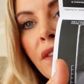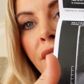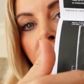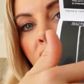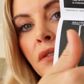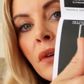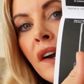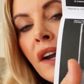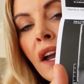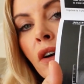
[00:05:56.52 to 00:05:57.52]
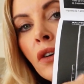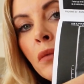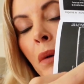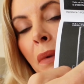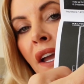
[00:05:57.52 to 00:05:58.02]
And this is where I get all
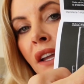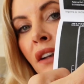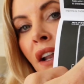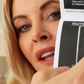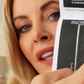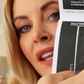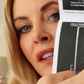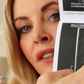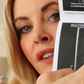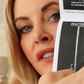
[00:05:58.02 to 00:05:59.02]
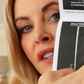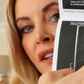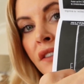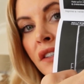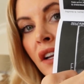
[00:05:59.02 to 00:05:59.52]
my pain, like in the
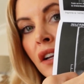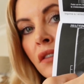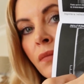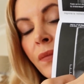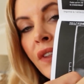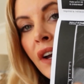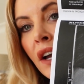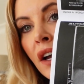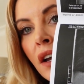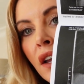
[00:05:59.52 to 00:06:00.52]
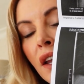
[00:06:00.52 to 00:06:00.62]
center there.